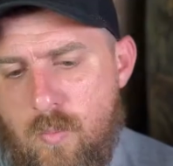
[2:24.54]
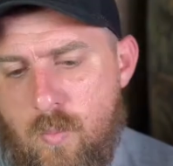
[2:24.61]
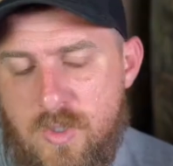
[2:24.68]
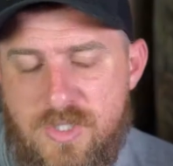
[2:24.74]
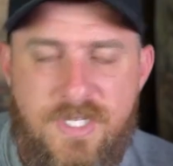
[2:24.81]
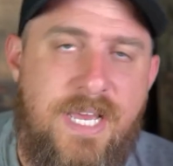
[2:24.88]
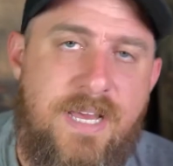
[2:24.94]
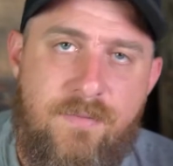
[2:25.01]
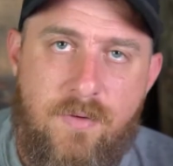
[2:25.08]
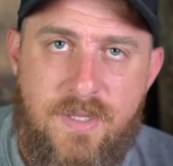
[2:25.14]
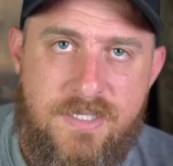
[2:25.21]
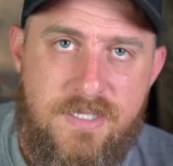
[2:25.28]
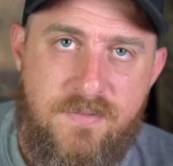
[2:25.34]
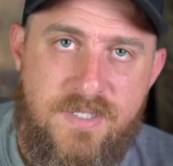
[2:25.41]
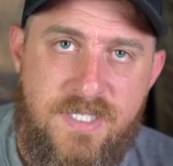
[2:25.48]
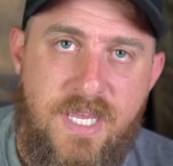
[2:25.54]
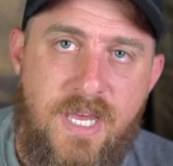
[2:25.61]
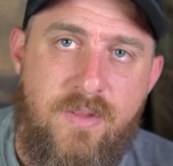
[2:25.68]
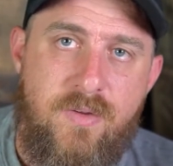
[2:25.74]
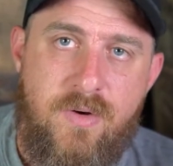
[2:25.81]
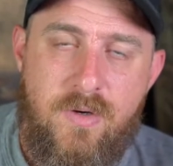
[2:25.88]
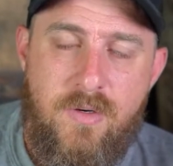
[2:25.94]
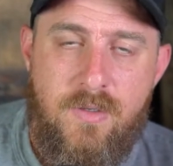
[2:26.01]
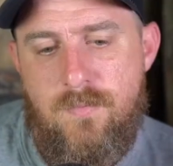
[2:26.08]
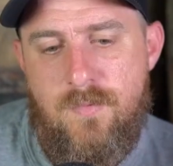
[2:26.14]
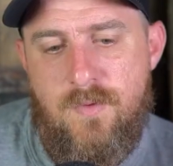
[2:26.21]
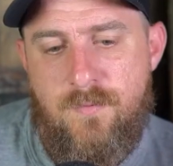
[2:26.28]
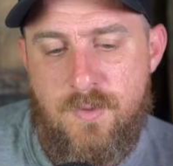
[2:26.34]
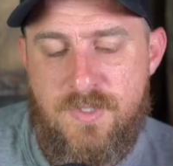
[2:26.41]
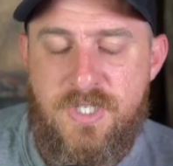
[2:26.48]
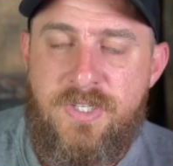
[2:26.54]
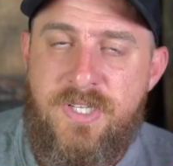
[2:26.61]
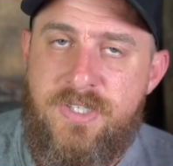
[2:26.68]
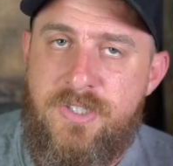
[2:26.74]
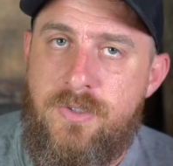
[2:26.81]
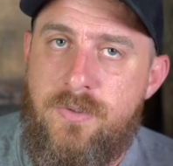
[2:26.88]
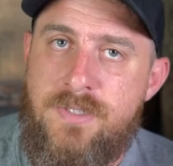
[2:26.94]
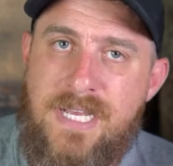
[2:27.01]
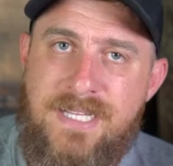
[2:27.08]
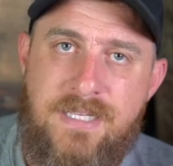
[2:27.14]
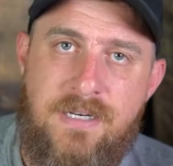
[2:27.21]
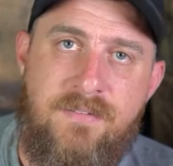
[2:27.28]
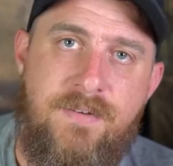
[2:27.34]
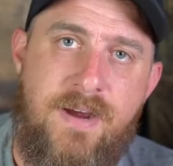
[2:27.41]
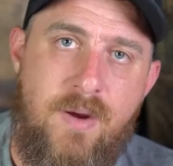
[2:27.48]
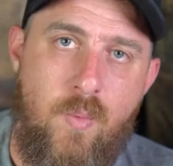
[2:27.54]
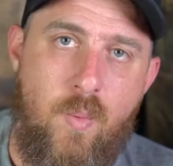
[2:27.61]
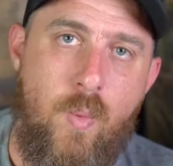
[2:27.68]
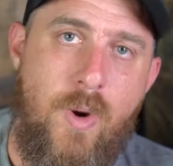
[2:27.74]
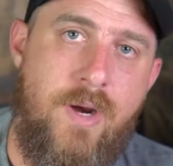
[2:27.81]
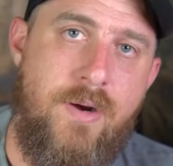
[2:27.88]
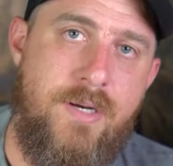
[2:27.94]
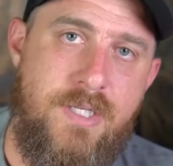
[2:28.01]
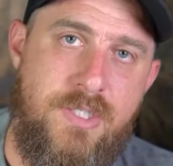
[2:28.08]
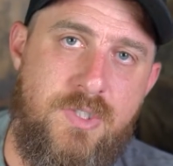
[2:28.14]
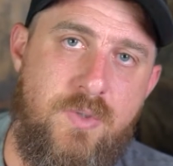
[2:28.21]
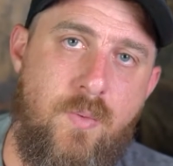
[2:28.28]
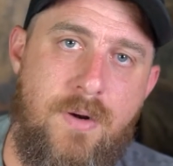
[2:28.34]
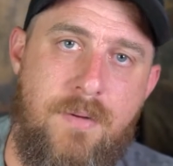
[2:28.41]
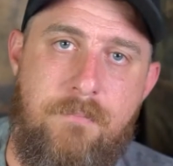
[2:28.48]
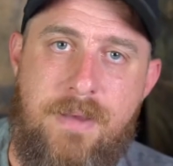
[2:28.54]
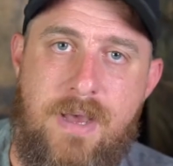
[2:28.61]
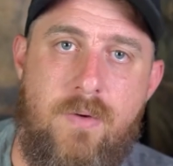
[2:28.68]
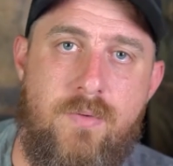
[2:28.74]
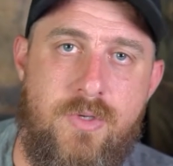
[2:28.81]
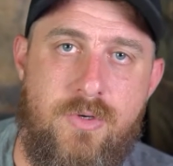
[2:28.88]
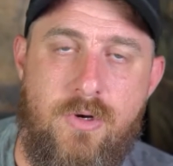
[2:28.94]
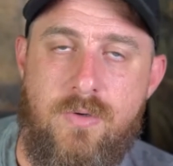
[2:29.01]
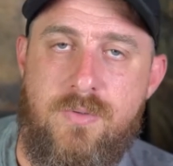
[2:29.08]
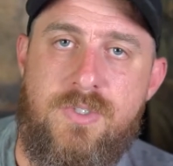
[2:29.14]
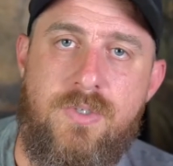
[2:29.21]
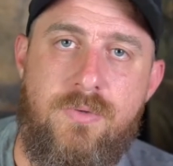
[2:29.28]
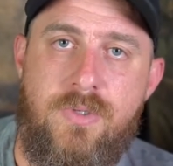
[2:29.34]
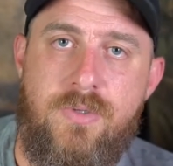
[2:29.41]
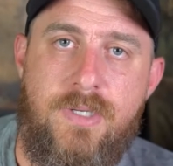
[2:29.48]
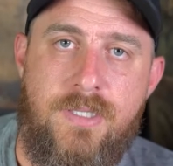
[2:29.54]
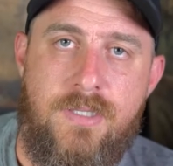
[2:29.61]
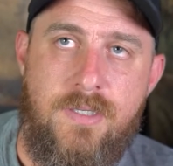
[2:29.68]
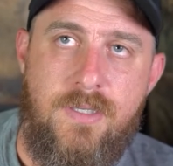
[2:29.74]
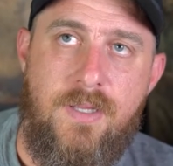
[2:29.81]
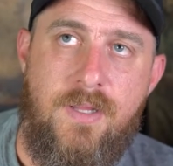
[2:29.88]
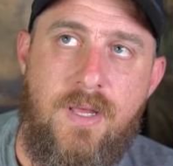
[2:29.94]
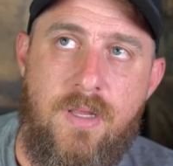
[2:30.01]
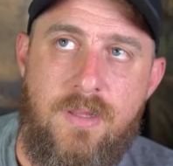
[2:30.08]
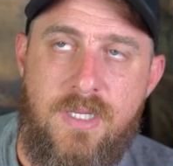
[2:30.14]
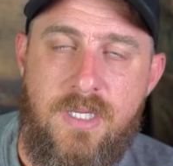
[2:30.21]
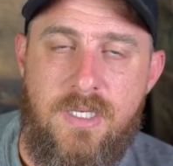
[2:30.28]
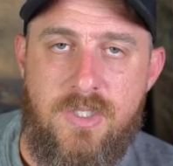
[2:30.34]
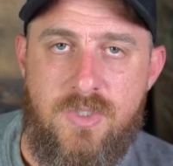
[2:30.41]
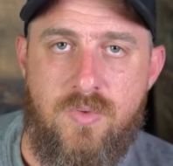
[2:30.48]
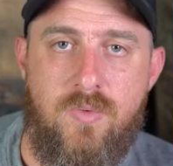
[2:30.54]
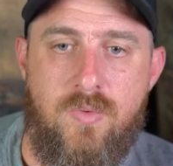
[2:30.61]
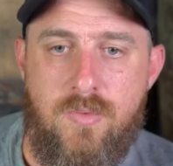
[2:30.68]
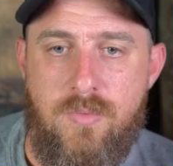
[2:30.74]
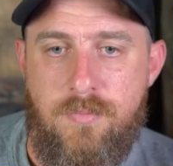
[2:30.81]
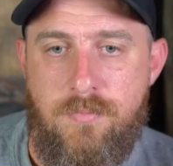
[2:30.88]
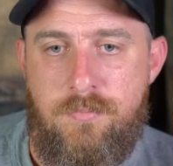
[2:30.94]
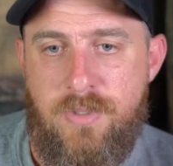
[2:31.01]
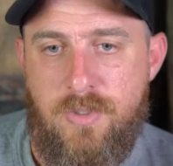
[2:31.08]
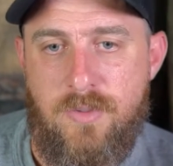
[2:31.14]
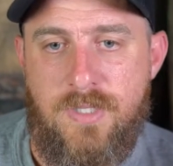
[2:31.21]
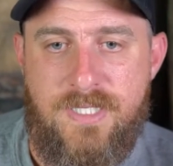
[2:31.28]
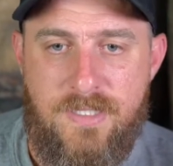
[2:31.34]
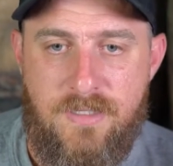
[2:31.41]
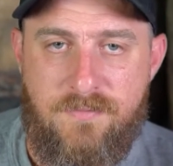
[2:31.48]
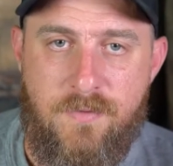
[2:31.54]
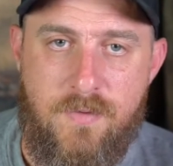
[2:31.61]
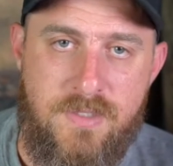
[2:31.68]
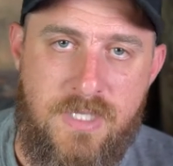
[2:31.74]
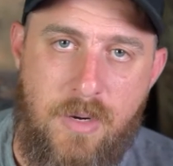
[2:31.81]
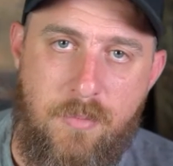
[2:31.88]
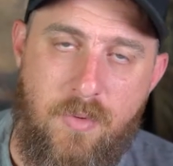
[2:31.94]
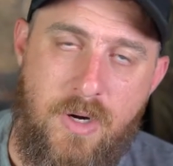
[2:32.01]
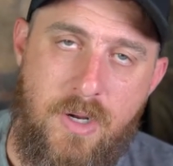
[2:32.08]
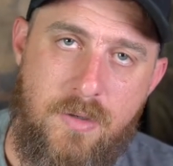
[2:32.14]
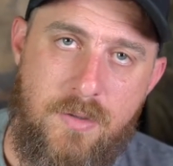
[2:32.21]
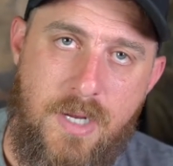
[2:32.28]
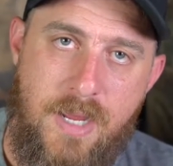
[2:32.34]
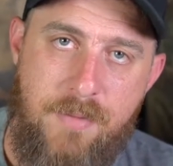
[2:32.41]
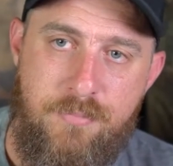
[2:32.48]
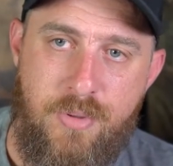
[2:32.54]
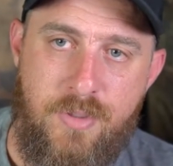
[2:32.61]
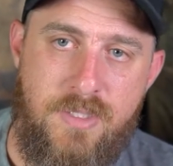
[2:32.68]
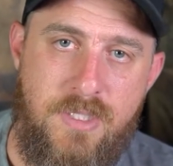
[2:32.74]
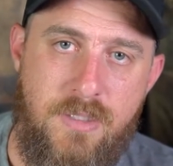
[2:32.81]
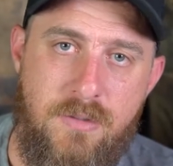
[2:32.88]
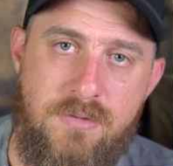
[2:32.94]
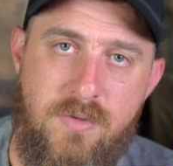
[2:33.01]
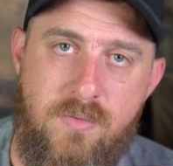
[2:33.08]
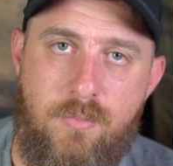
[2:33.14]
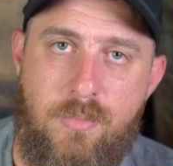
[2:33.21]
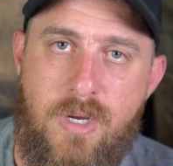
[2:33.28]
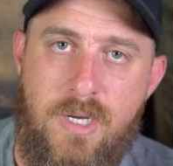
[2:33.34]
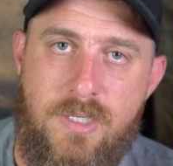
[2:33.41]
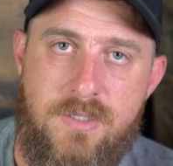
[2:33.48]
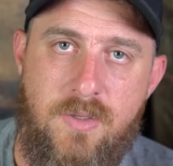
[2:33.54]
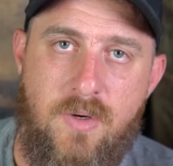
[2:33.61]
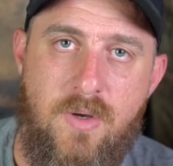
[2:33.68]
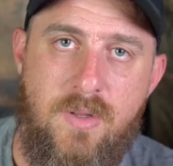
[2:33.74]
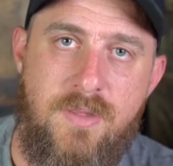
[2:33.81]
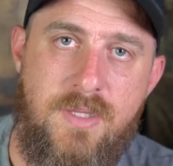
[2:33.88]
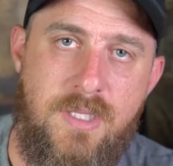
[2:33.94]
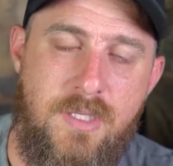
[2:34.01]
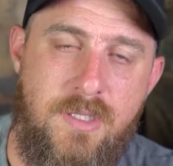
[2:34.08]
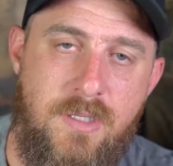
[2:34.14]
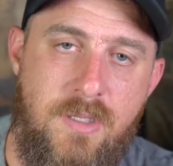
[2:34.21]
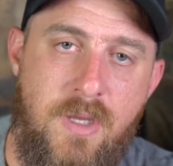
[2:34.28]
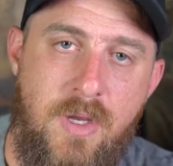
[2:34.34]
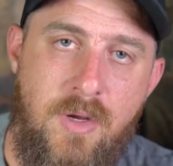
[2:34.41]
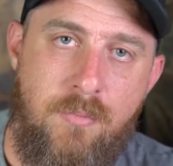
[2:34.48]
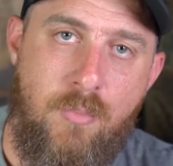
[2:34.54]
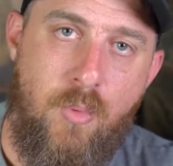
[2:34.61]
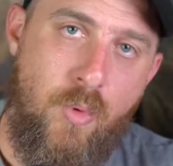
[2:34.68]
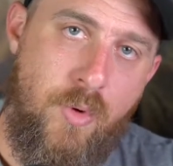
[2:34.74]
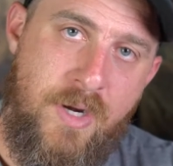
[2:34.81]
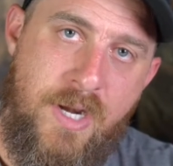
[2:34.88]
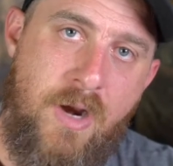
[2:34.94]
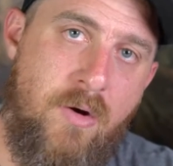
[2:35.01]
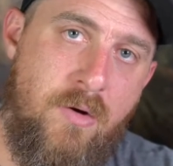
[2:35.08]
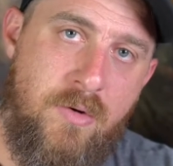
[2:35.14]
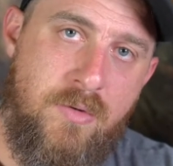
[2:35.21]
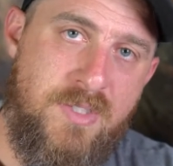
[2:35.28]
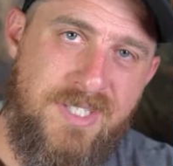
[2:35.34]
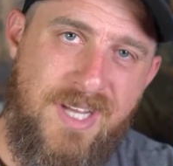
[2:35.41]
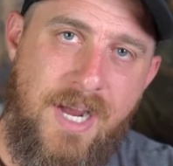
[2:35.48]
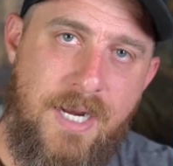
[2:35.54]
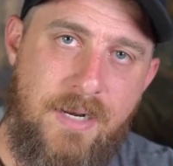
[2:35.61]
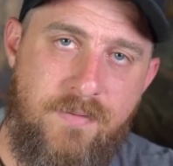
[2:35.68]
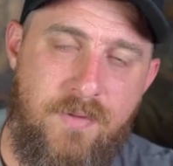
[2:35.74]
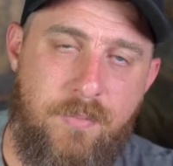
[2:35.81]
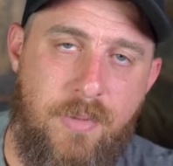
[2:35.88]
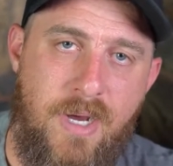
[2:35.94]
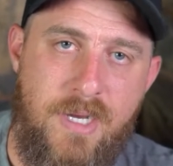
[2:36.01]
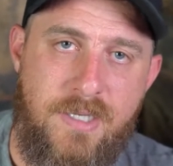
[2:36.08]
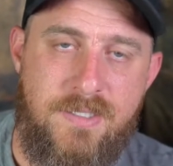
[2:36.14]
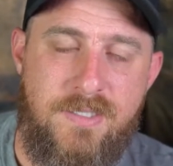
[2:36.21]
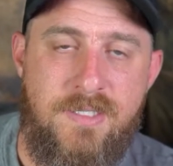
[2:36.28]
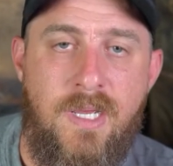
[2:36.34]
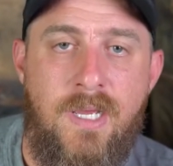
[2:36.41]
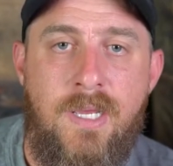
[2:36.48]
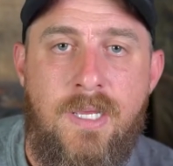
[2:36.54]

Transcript: Once you have all that stuff together, the first thing you need to do is identify where it is you want to mount your ozone unit. On the initial build I did the first time around, I put the ozone box on the more narrow side of the box